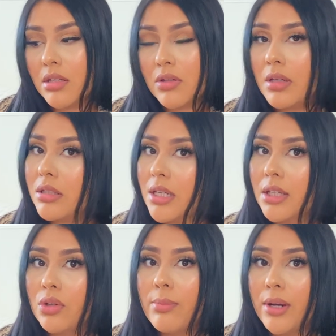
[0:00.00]
So I was
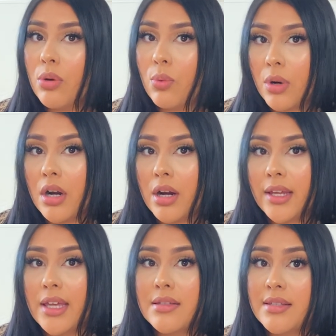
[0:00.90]
like, you better work.
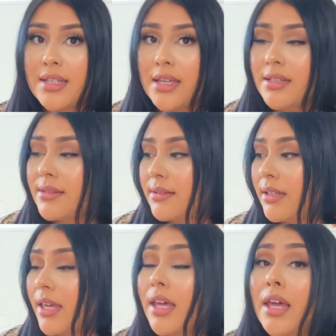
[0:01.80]
And sis,
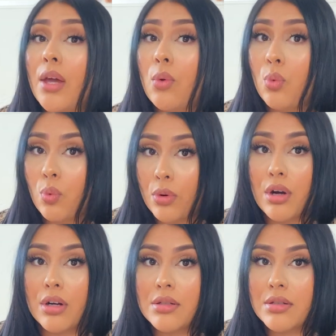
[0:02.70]
it
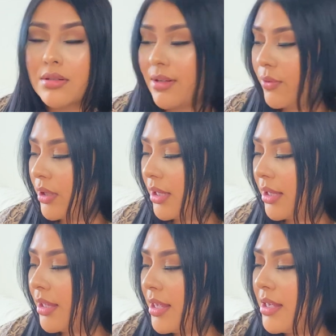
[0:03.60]
works, okay?